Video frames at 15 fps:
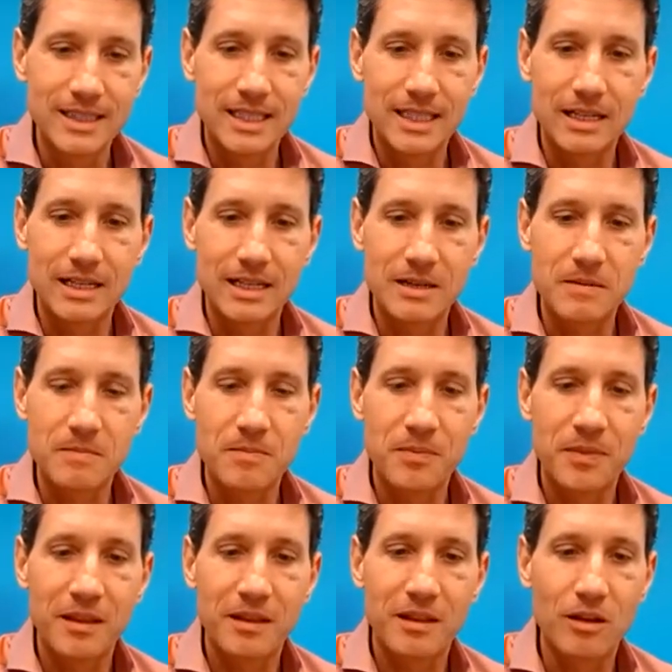
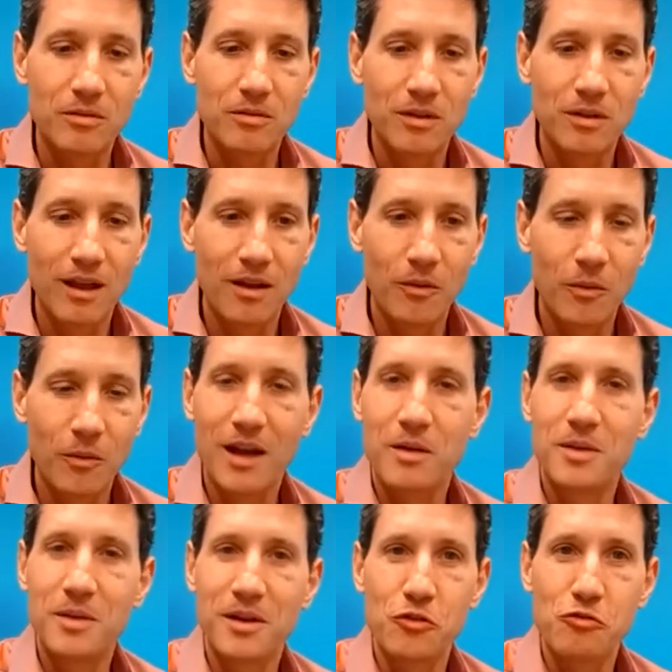Yeah, we had a bit
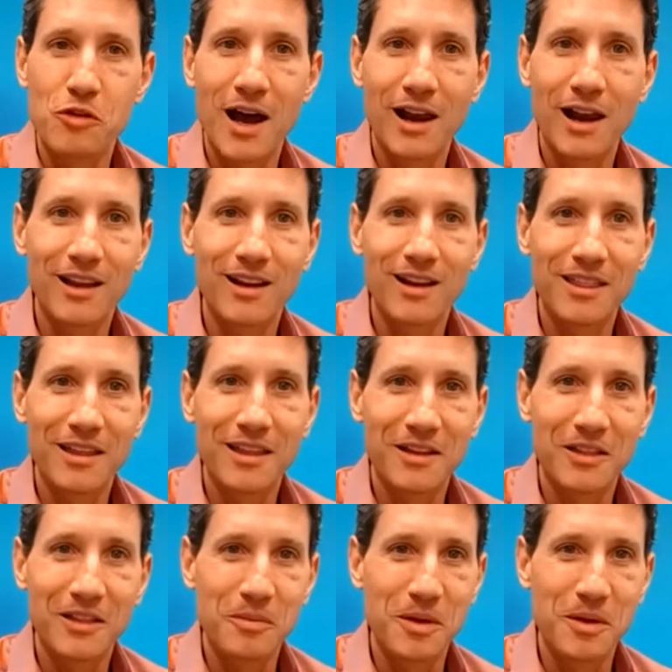of a rally, and I think
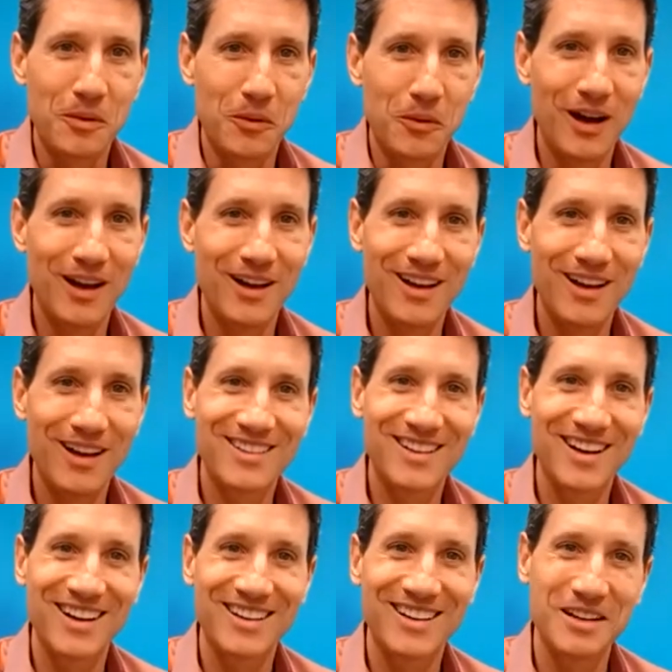that people are
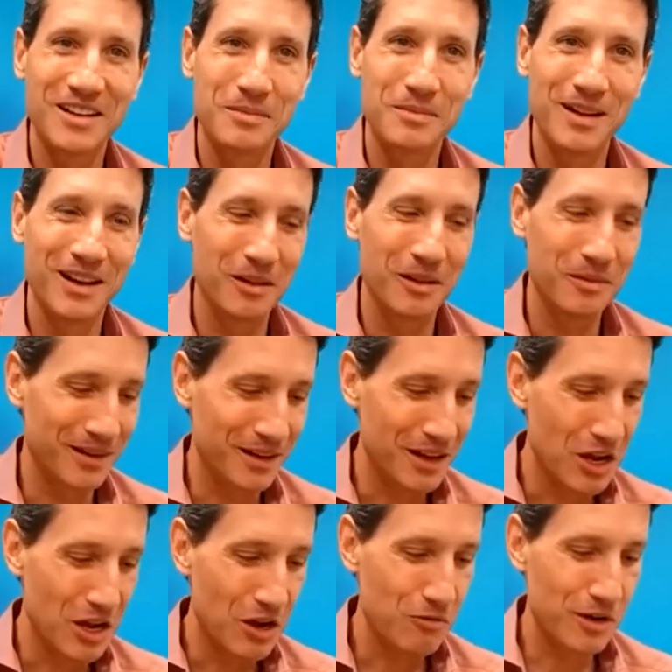starting to be a little bit
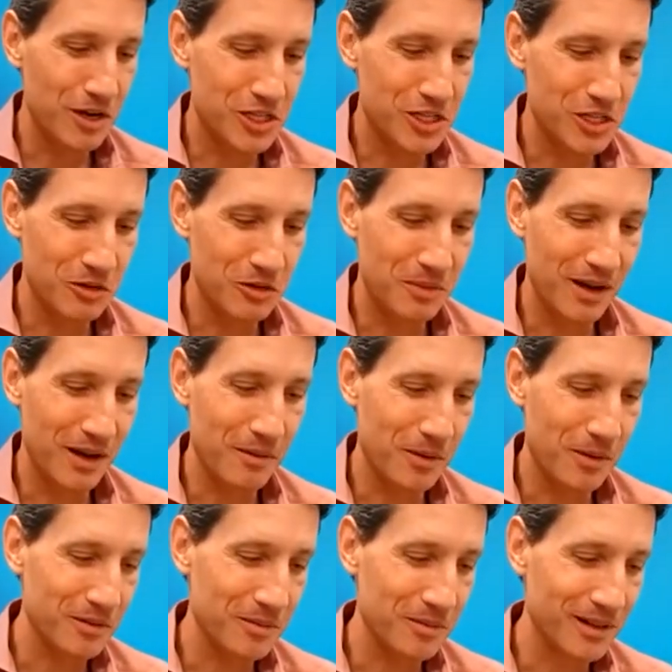reassured by the
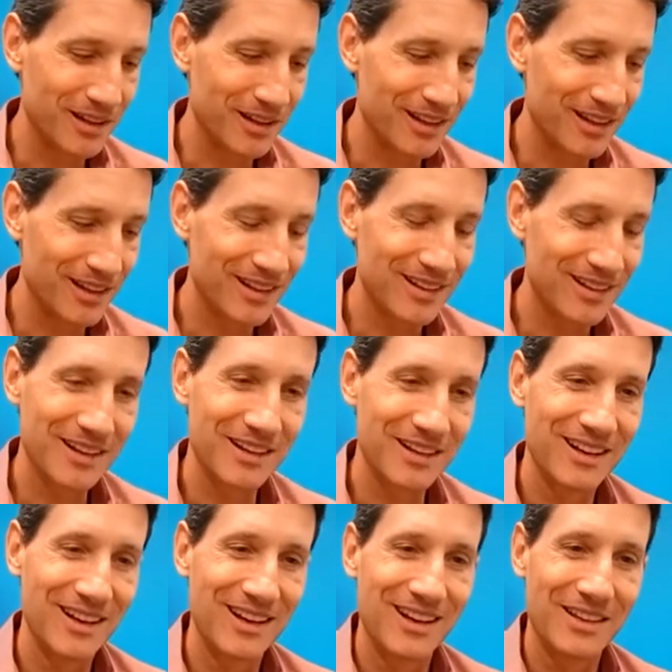possibility that
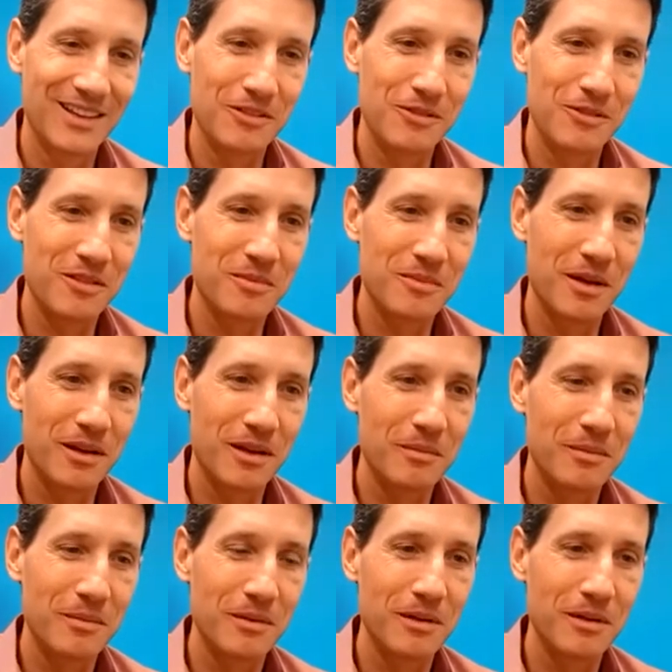the rates might
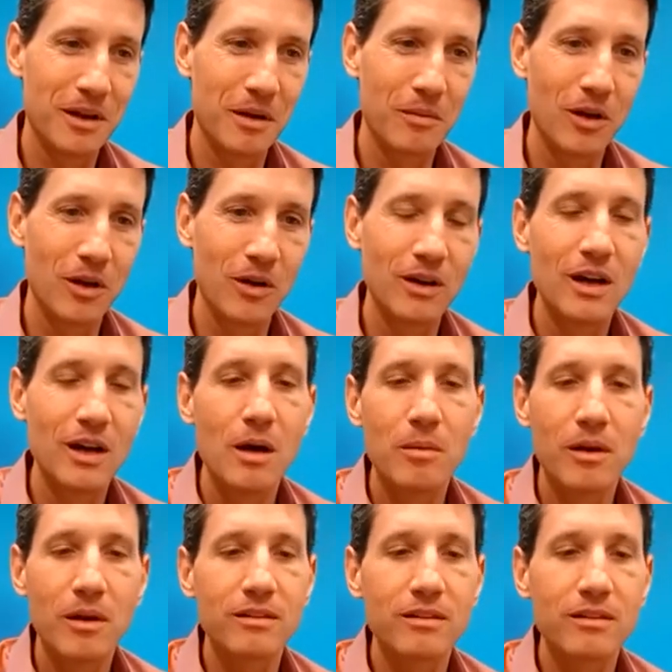come lower. But
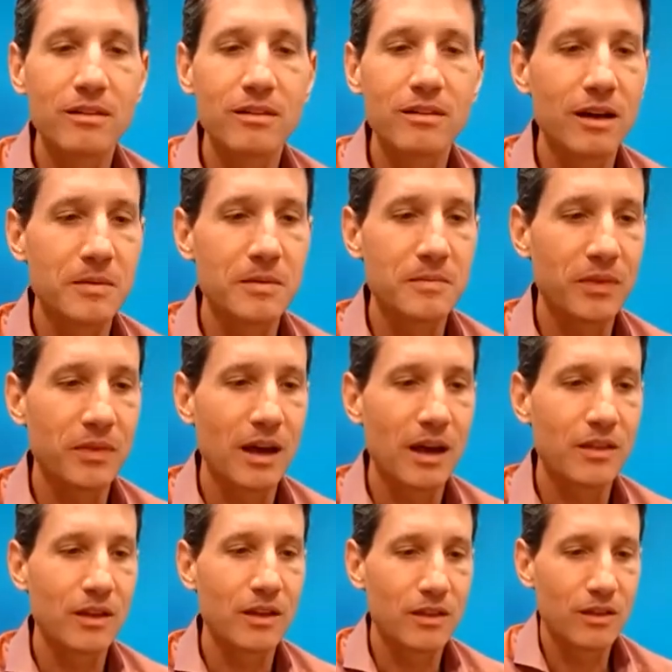listen,
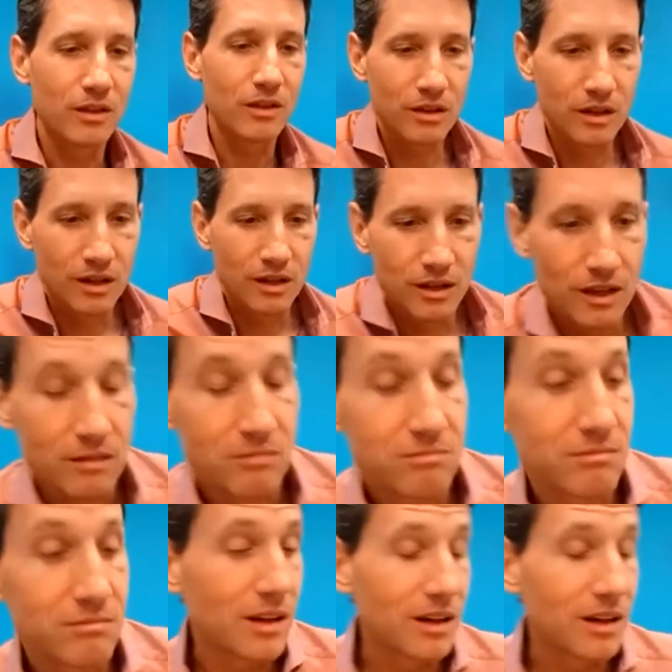I think that, yeah,